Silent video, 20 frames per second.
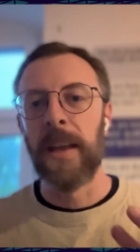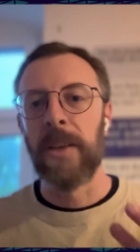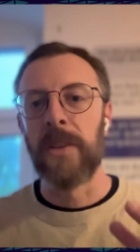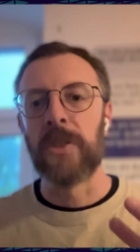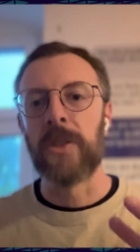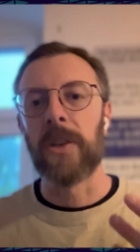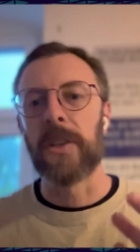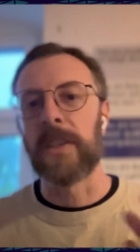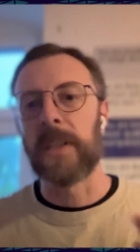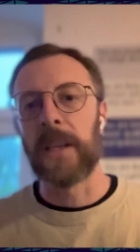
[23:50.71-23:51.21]
You
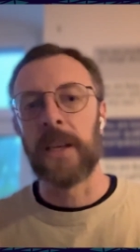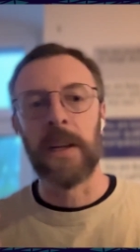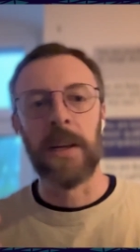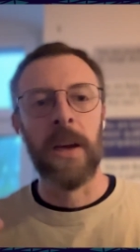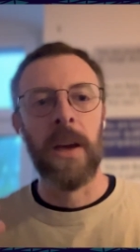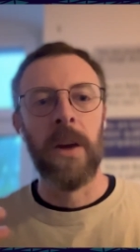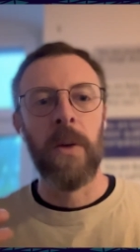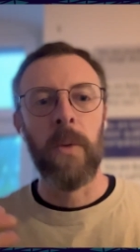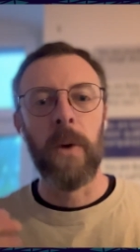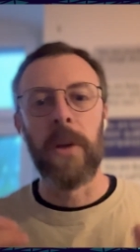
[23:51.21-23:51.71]
start
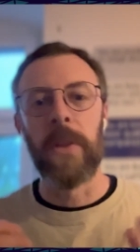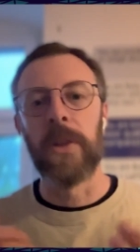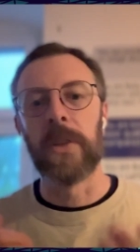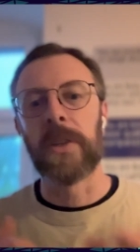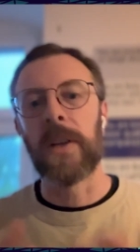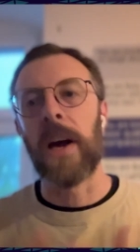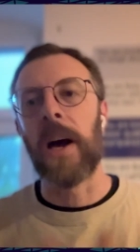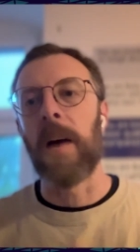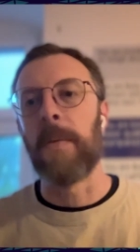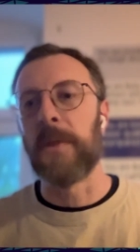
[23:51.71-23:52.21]
seeing where
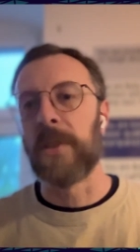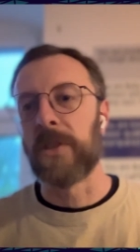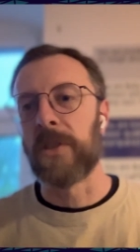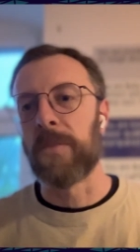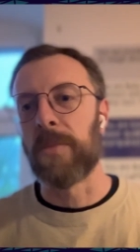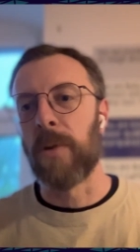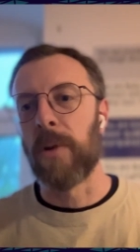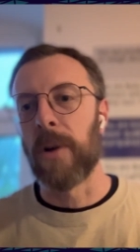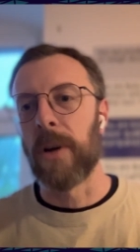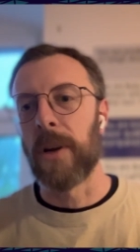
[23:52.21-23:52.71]
there's common
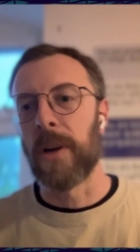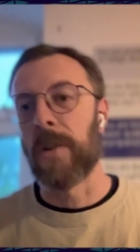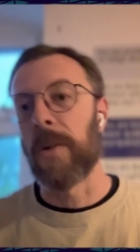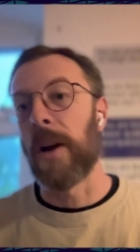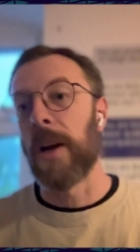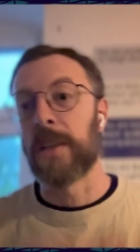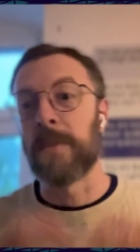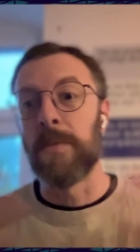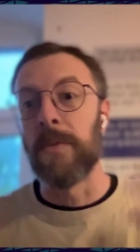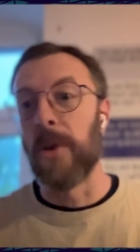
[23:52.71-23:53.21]
support
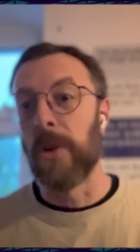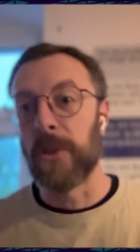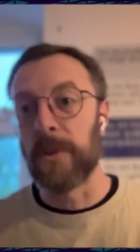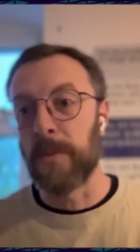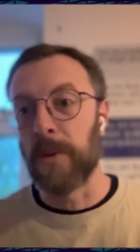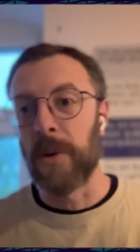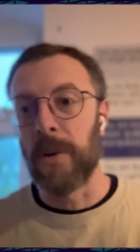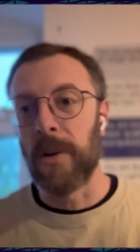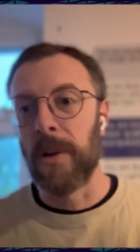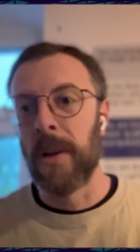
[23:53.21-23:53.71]
across
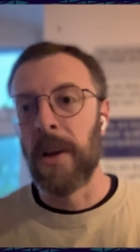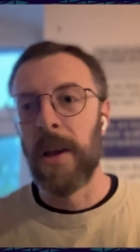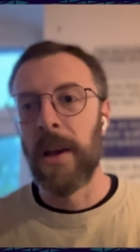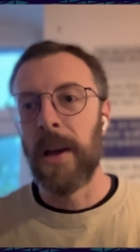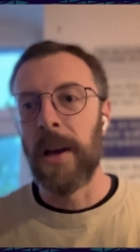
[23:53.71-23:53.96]
multiple